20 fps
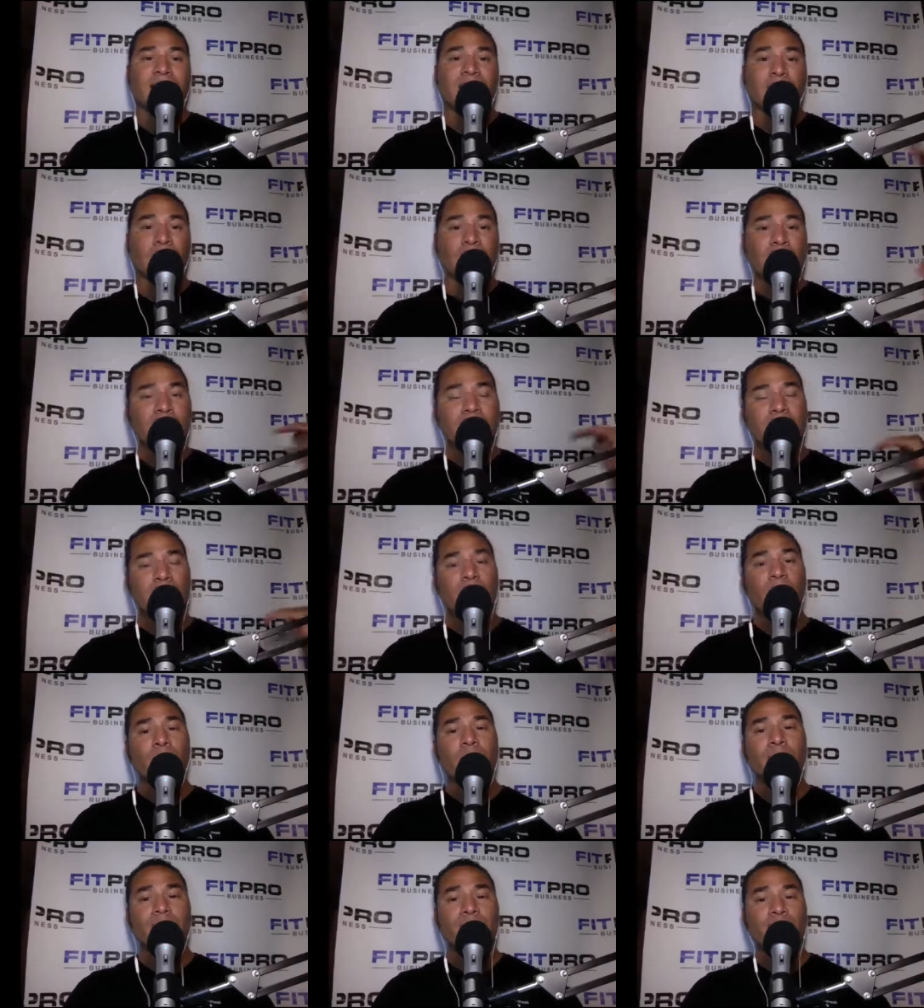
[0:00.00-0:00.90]
Don't set
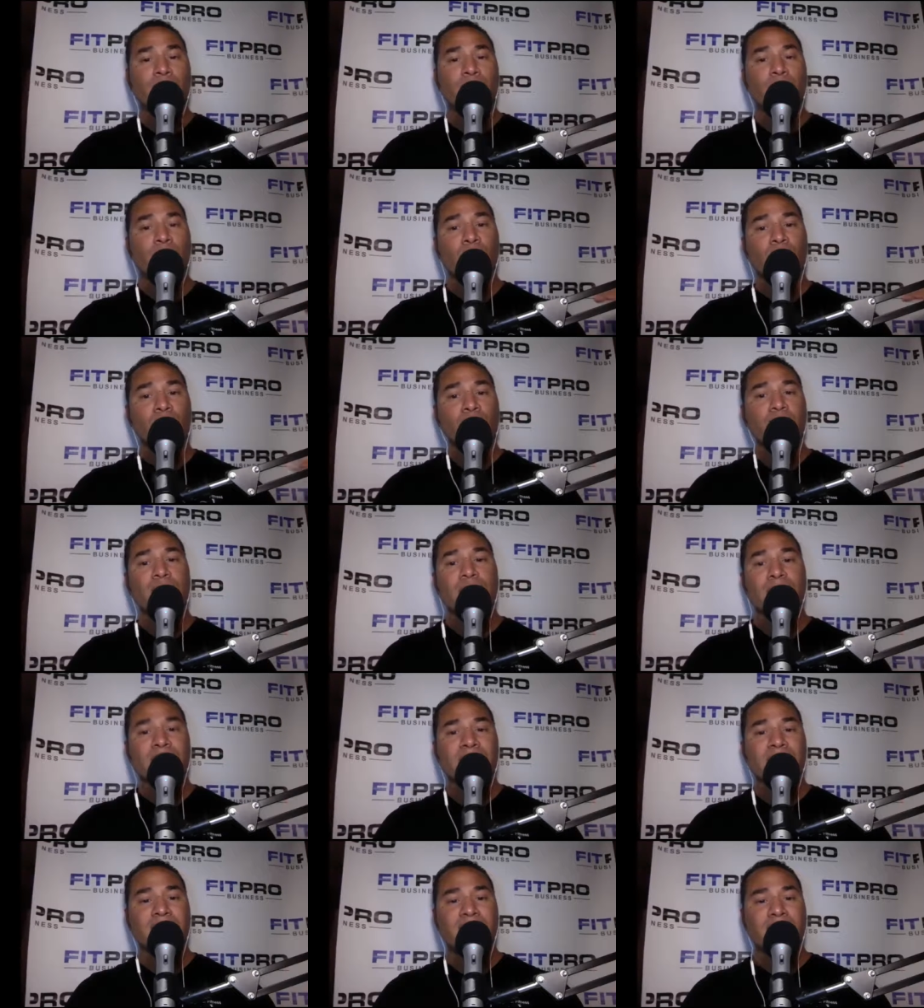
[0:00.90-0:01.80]
goals that you know that you can
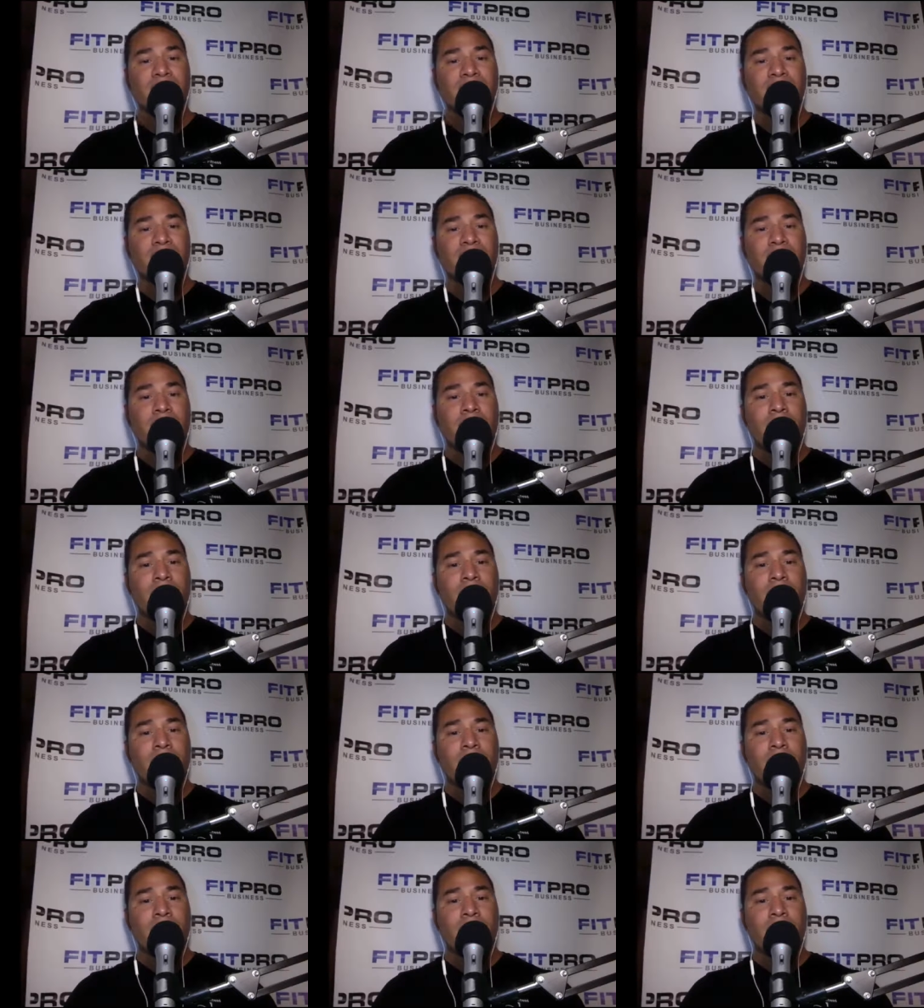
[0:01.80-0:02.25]
achieve.